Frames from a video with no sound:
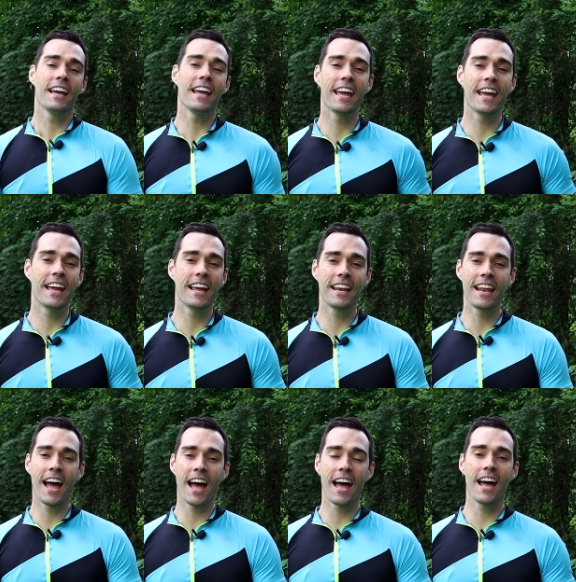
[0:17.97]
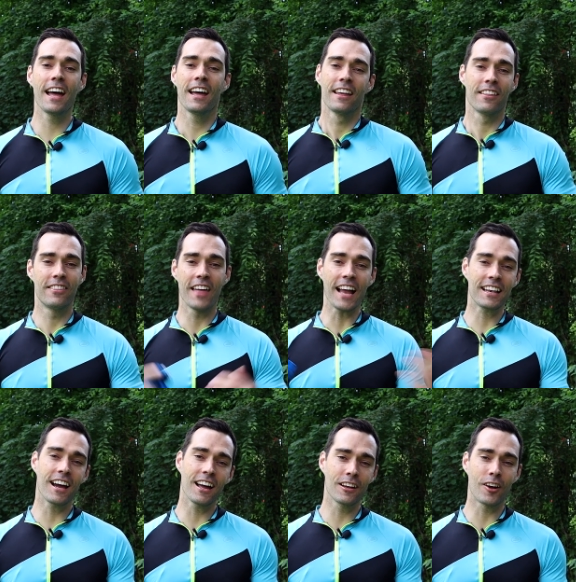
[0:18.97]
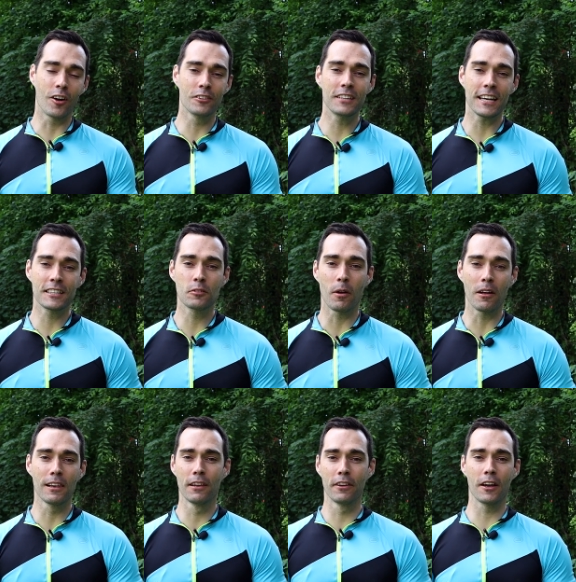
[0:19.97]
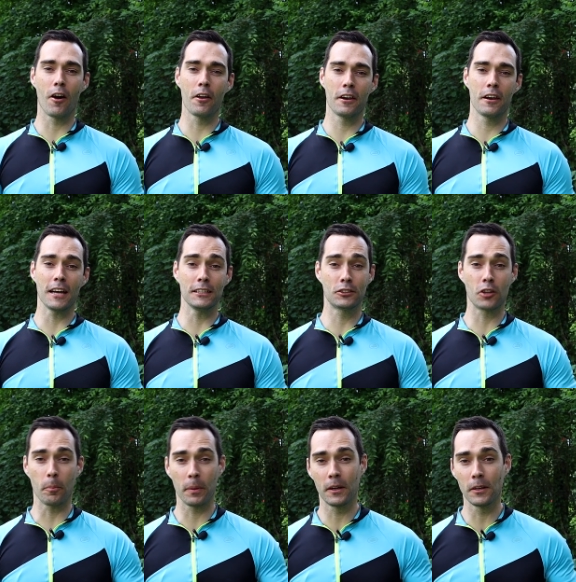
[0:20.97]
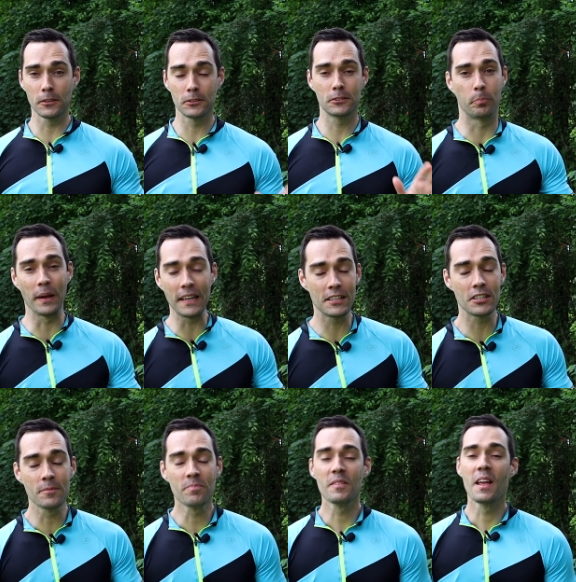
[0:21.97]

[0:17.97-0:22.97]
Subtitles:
in that kind of context while living on a nice tropical beach.